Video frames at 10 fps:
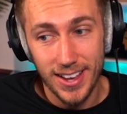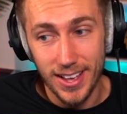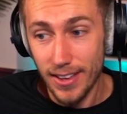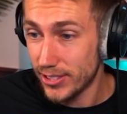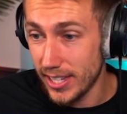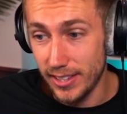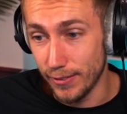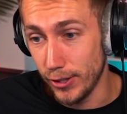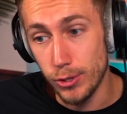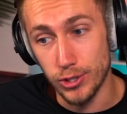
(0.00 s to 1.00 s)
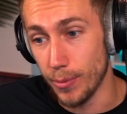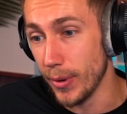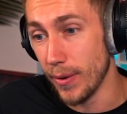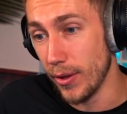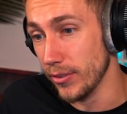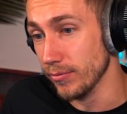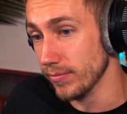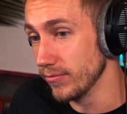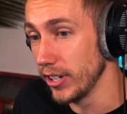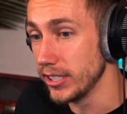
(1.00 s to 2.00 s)
I've seen the views on
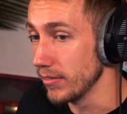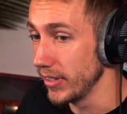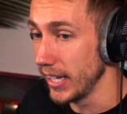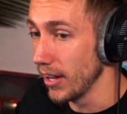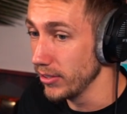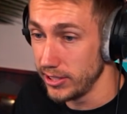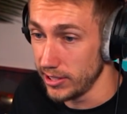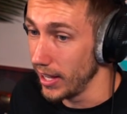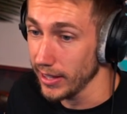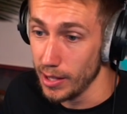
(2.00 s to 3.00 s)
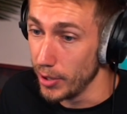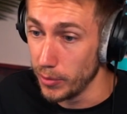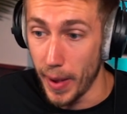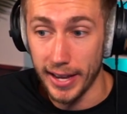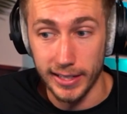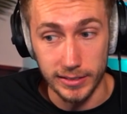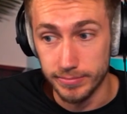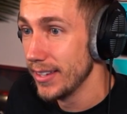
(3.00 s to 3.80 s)
recent videos, and they're both banging.